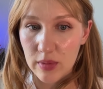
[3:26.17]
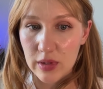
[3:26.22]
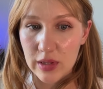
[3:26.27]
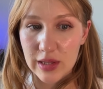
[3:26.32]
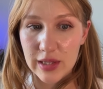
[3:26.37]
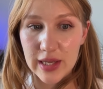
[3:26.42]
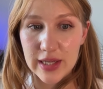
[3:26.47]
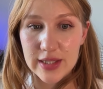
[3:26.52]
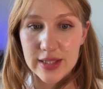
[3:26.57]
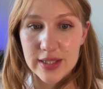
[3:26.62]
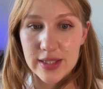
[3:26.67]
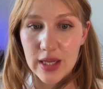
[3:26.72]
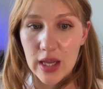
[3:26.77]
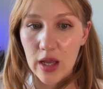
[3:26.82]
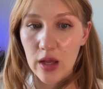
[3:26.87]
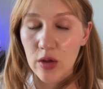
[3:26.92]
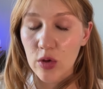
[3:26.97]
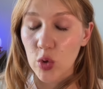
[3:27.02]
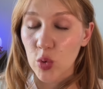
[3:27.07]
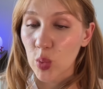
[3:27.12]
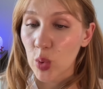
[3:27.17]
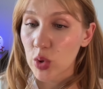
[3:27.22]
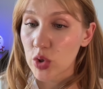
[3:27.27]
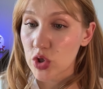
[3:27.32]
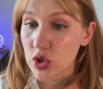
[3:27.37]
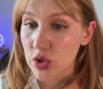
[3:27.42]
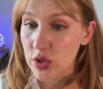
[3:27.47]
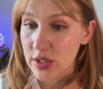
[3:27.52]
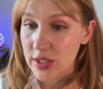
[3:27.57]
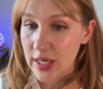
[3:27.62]
Let's say you want
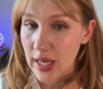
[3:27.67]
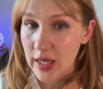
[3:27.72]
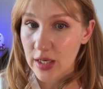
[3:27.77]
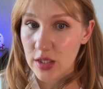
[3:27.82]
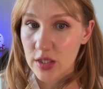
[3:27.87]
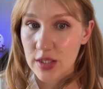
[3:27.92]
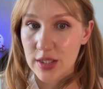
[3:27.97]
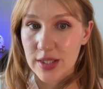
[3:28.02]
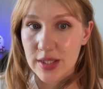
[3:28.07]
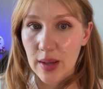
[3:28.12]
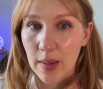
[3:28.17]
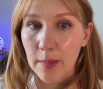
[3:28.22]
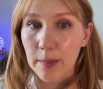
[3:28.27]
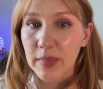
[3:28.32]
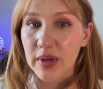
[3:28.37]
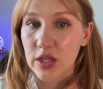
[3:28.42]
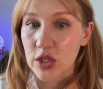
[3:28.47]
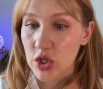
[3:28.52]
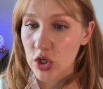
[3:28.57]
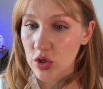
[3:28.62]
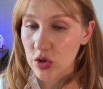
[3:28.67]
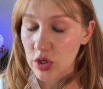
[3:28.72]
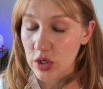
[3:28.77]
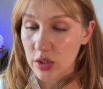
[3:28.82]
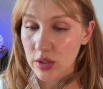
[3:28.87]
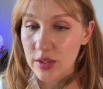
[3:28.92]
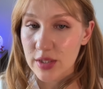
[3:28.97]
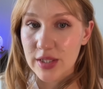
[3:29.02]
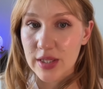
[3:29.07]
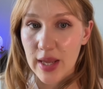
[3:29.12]
to send some
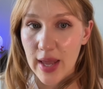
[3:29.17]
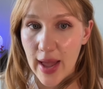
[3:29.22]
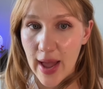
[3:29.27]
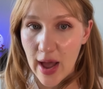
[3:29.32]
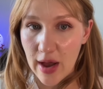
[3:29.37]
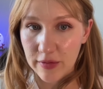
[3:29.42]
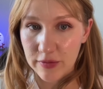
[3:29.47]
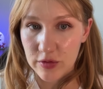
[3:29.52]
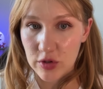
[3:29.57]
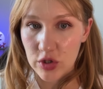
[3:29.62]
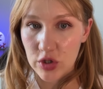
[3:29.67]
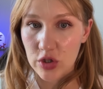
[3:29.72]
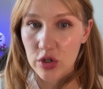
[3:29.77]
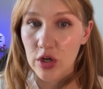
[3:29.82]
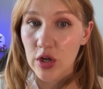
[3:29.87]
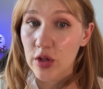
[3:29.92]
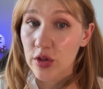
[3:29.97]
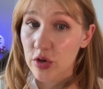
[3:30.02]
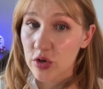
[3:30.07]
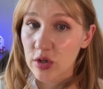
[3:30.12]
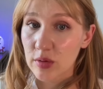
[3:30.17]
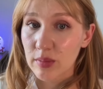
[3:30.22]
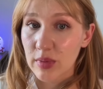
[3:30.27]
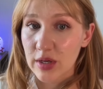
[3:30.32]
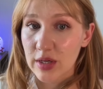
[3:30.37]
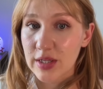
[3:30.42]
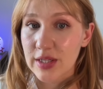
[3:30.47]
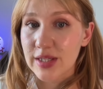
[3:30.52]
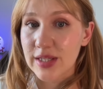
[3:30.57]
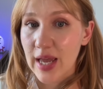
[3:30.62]
materials after 30
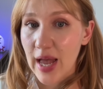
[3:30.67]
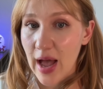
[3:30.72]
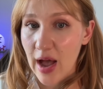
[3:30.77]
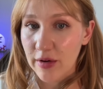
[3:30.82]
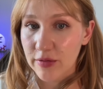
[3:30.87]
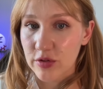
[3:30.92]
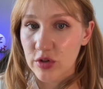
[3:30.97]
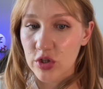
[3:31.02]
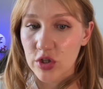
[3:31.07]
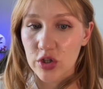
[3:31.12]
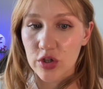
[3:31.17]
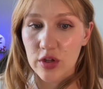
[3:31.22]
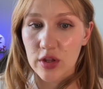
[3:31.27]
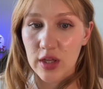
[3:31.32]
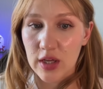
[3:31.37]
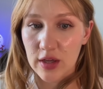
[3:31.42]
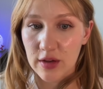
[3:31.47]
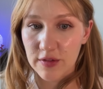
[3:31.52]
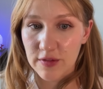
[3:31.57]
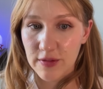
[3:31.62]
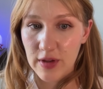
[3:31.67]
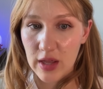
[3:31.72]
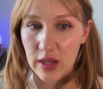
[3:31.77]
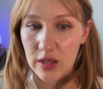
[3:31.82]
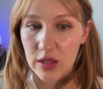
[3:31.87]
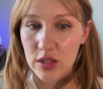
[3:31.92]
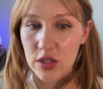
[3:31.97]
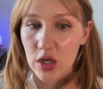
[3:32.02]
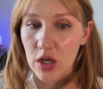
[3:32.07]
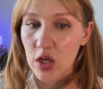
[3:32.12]
minutes after the
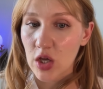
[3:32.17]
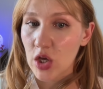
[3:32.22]
event.